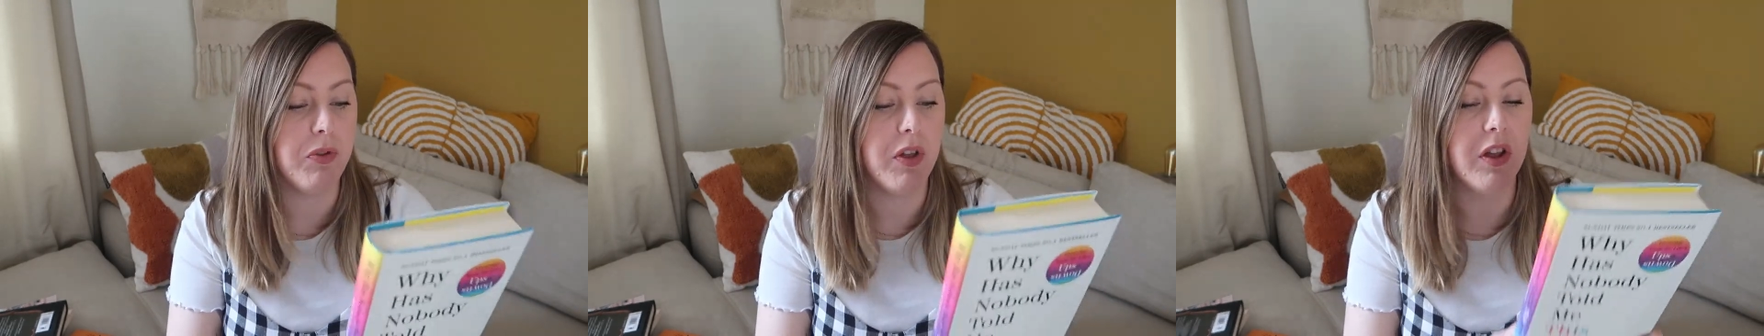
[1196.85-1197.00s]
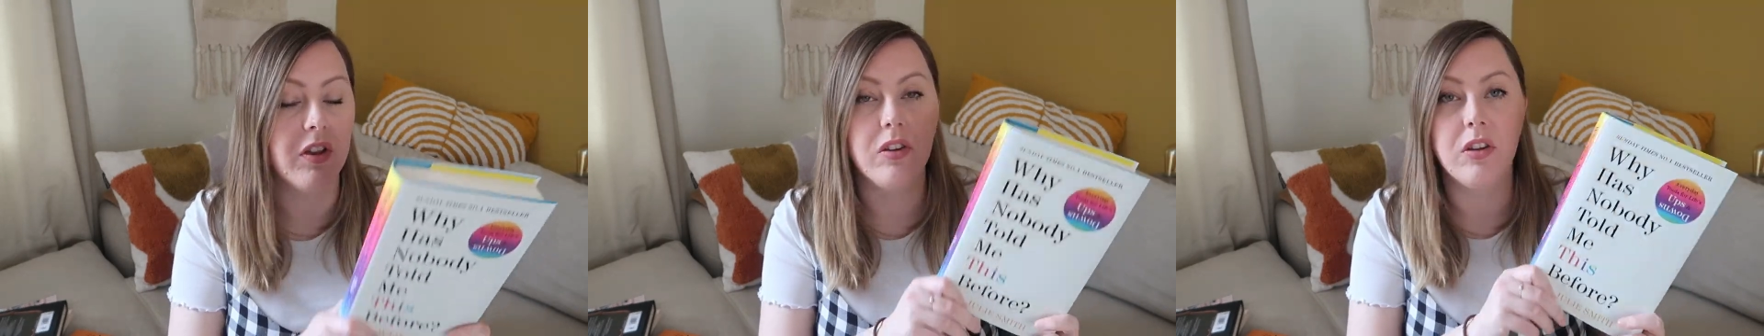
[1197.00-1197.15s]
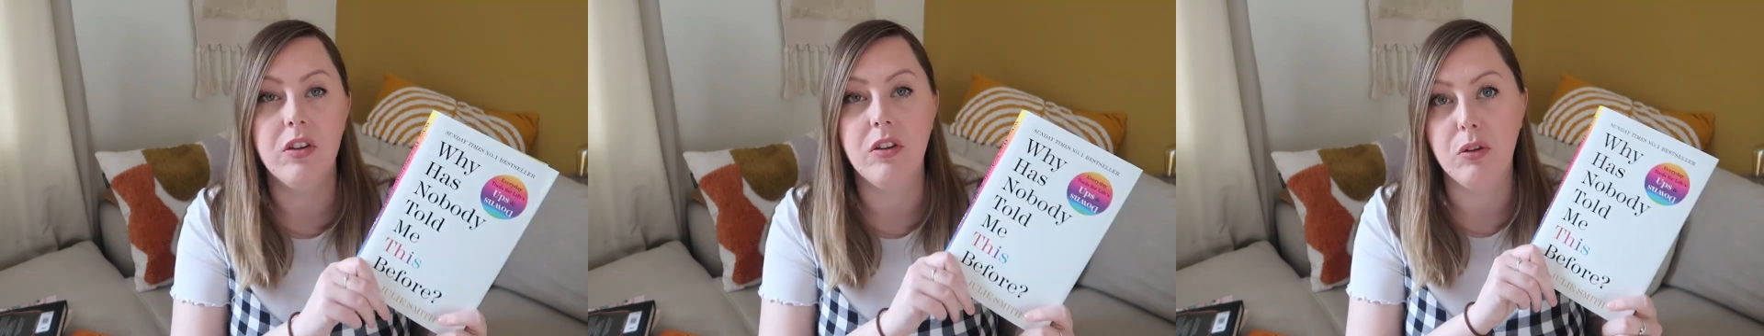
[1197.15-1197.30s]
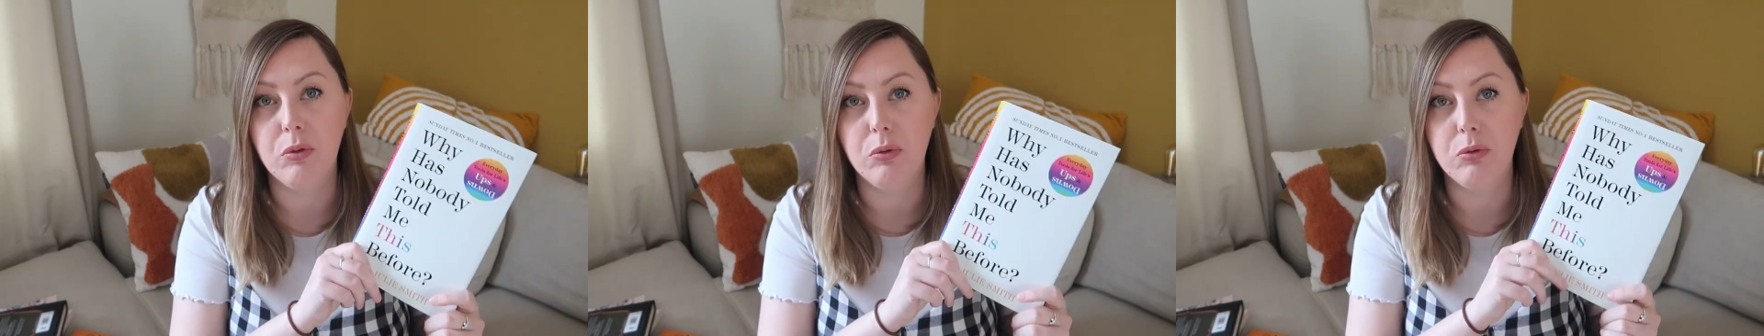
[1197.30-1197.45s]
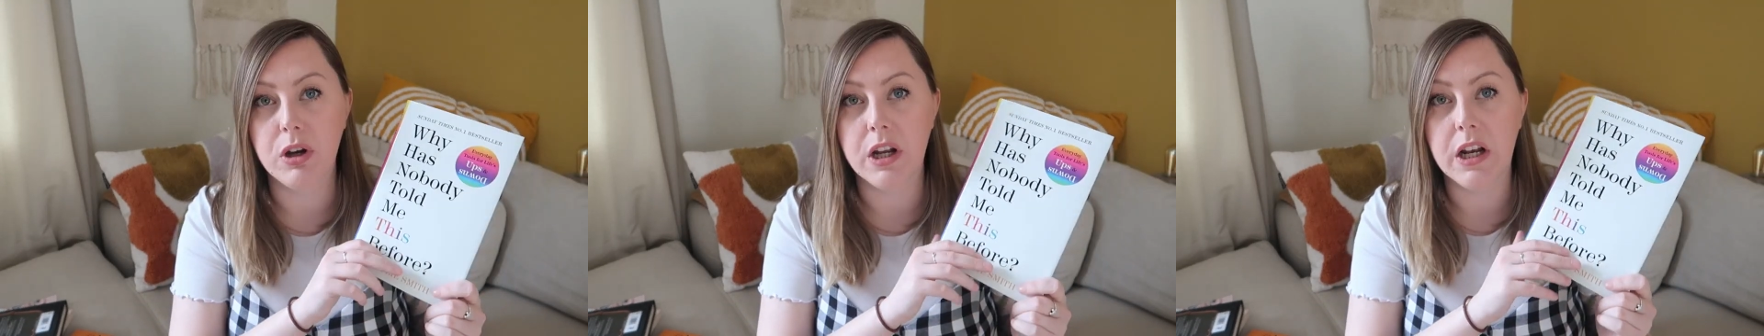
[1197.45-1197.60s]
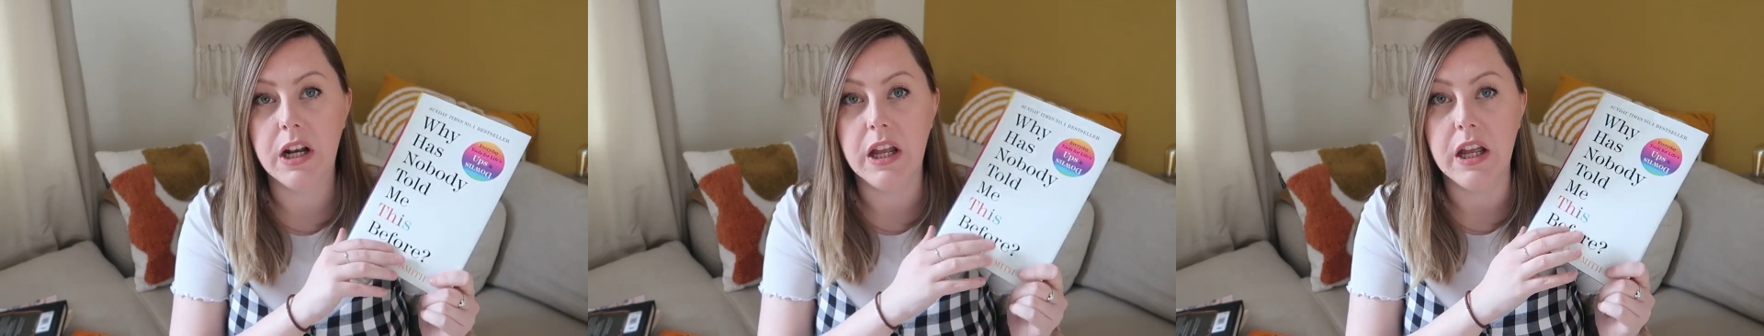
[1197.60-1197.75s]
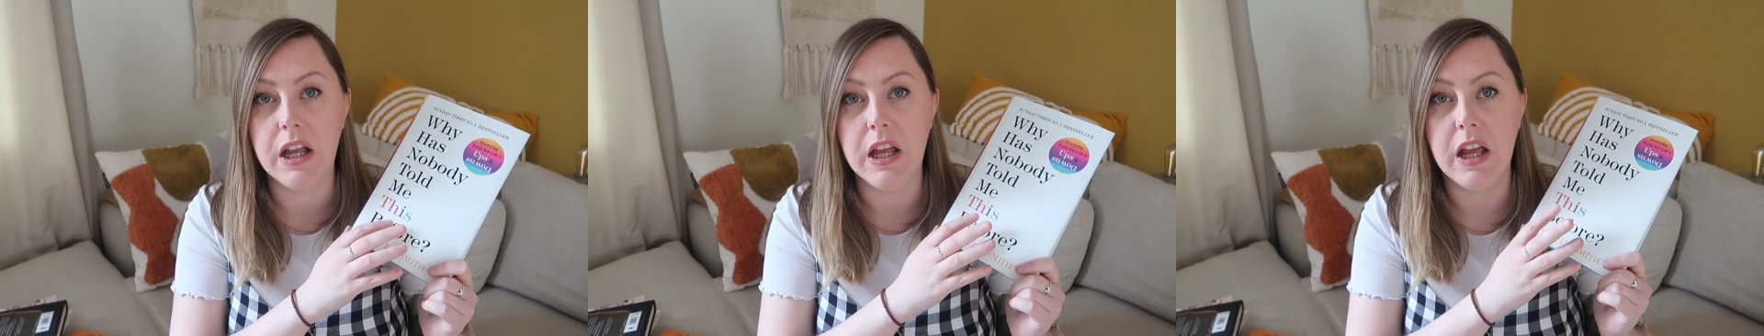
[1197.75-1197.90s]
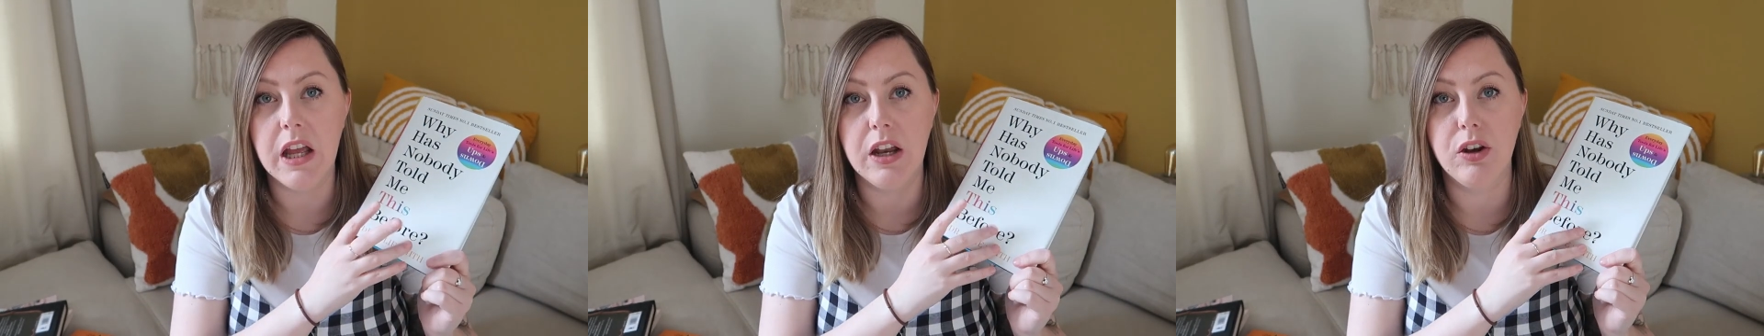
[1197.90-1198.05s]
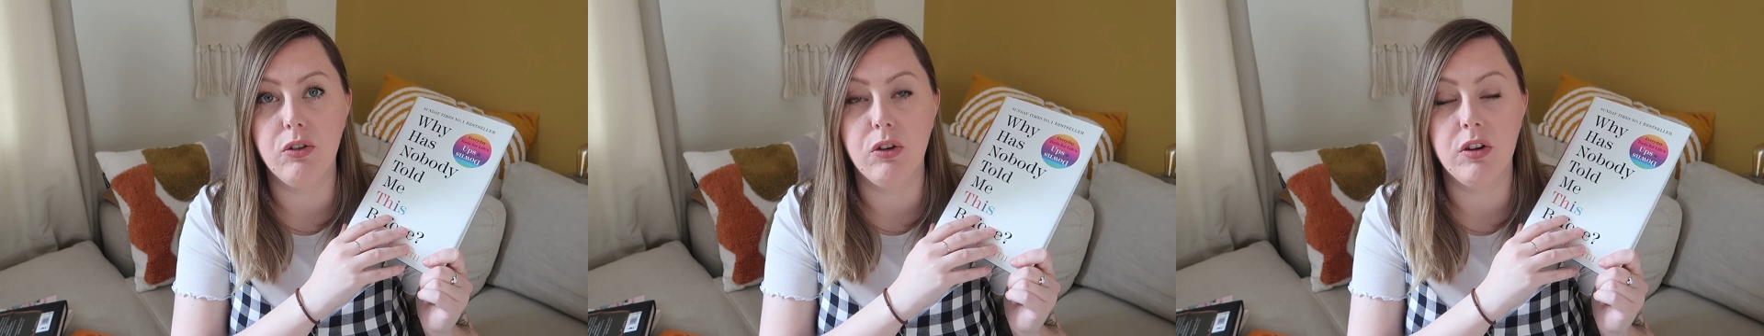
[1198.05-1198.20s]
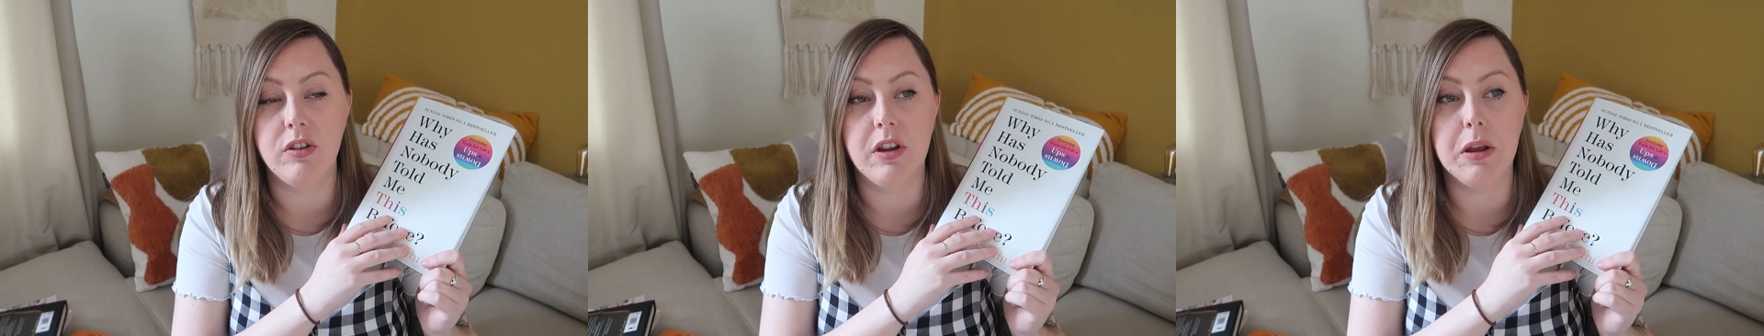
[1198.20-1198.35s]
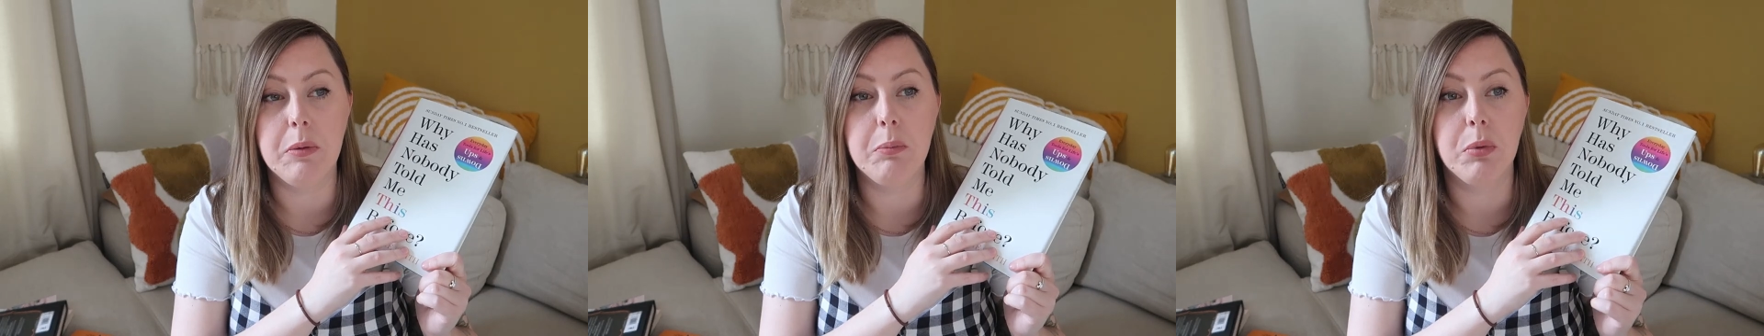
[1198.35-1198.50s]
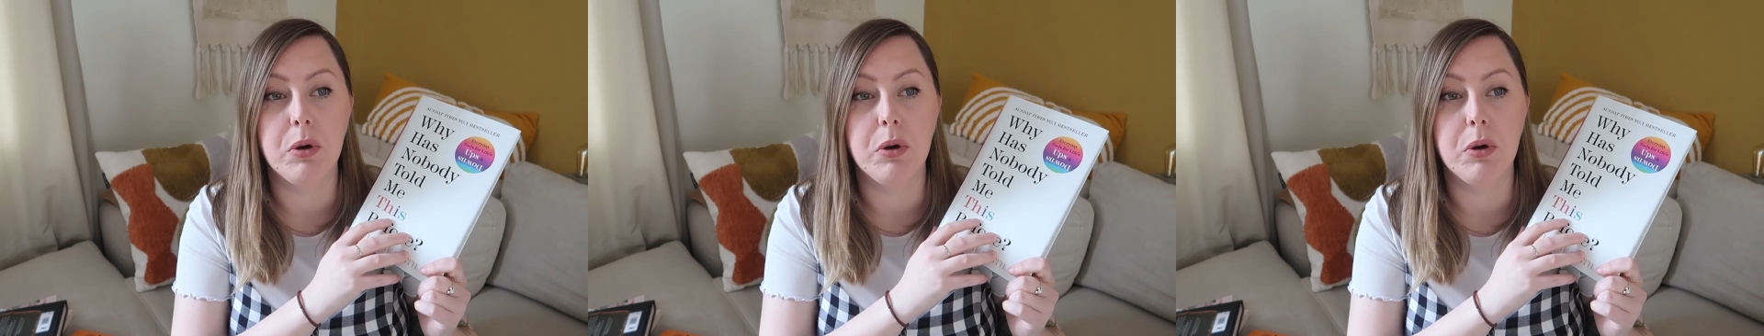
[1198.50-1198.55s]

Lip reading: this is a really interesting